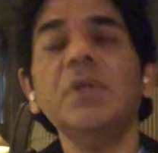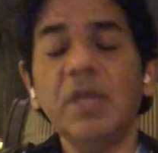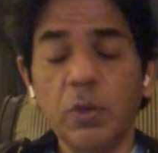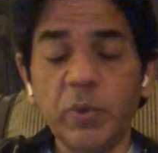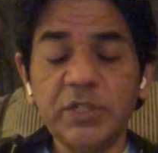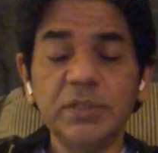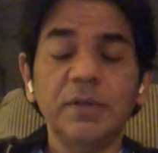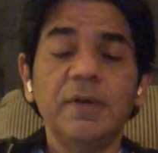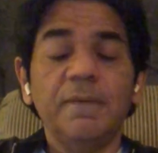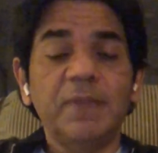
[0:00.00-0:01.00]
in which
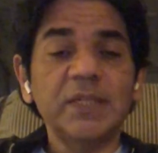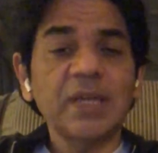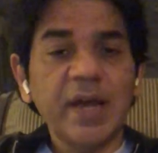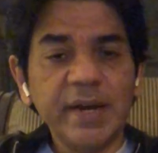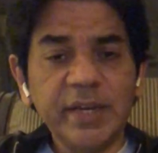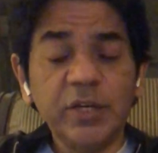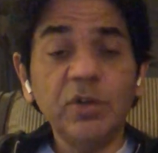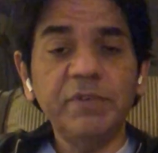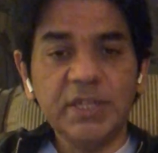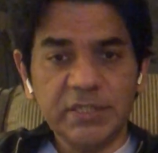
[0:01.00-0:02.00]
there's a high degree
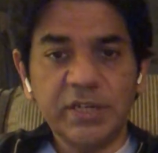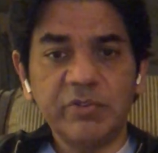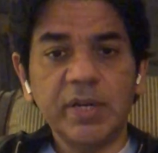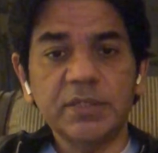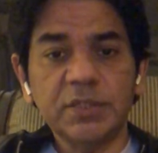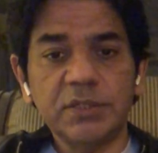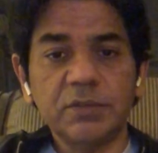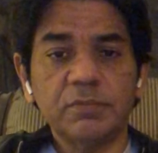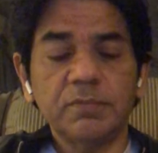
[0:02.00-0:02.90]
of decentralization,